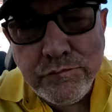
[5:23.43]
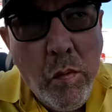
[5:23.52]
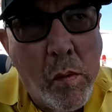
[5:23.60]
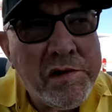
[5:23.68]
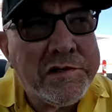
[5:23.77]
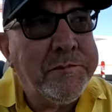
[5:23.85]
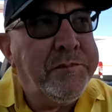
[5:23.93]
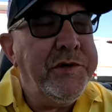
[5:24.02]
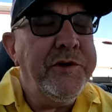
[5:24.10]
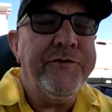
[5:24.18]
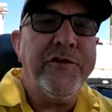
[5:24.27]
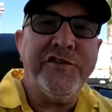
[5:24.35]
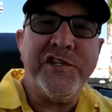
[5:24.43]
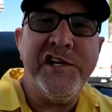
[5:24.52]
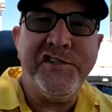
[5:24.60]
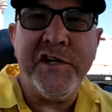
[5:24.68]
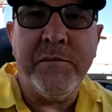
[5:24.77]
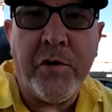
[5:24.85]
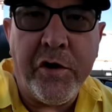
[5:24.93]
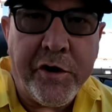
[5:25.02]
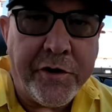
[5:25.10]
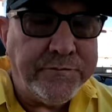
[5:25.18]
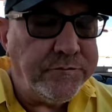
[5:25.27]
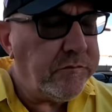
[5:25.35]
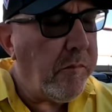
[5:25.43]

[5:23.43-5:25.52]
What a beautiful tasting burger.